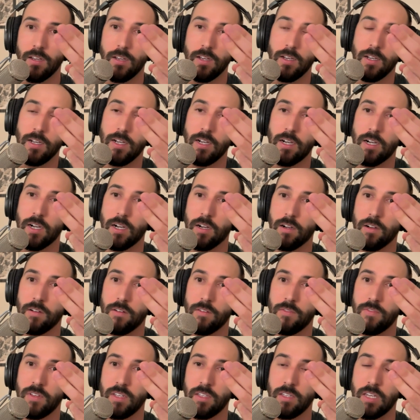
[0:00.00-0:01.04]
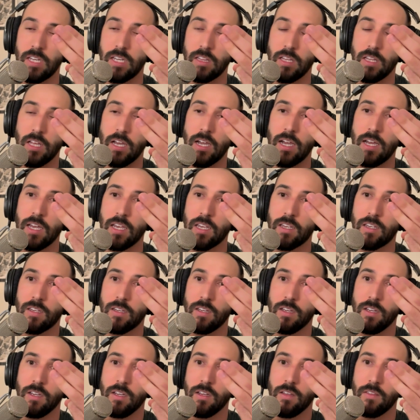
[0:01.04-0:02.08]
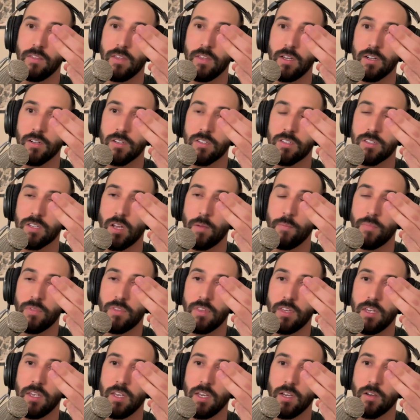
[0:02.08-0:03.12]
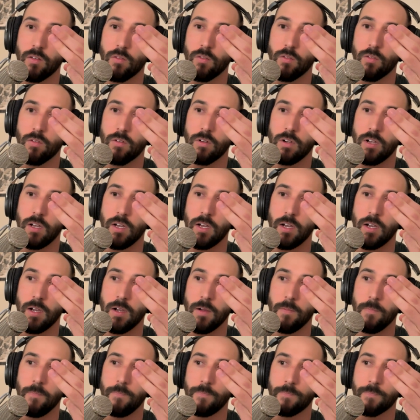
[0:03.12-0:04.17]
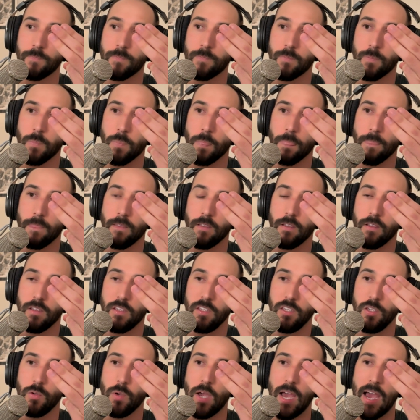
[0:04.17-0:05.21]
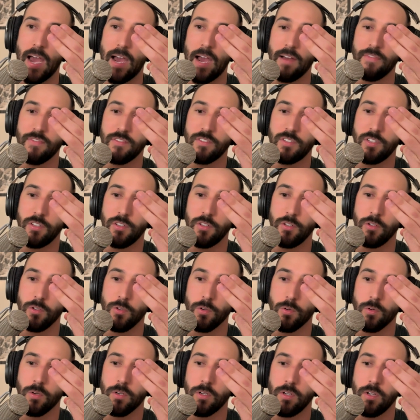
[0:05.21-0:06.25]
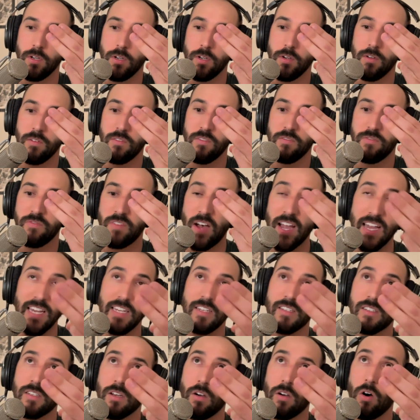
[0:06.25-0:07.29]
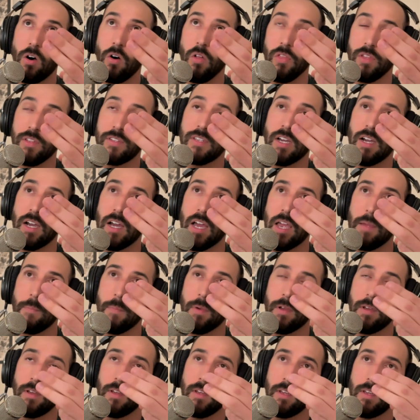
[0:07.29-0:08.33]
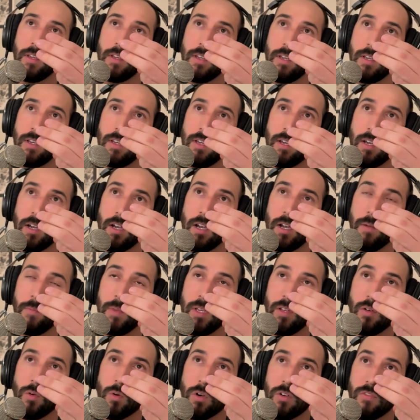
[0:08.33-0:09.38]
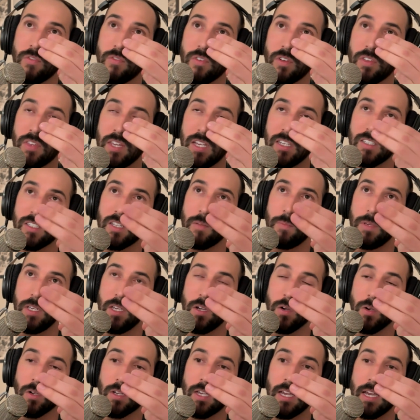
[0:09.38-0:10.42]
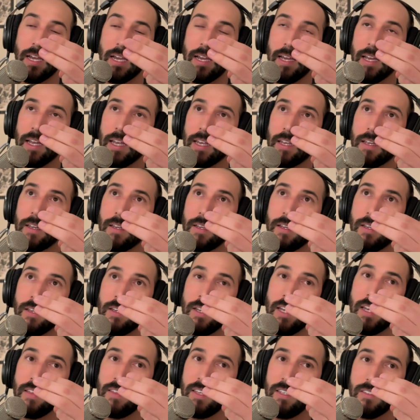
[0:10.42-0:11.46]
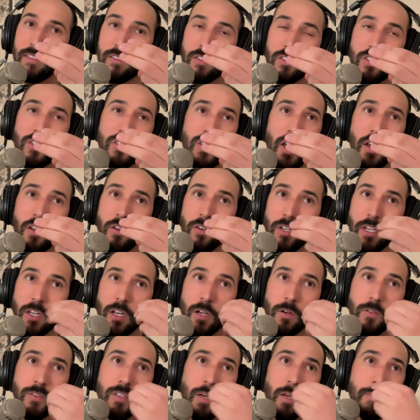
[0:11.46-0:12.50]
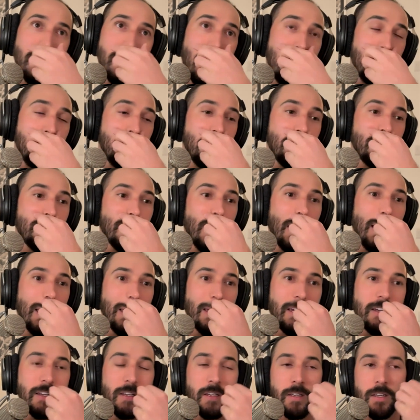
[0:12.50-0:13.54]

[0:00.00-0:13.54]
Uh, feeling like there's something um, you have to fight all the time um, in order for things to be okay and these are subtle you know sometimes it's like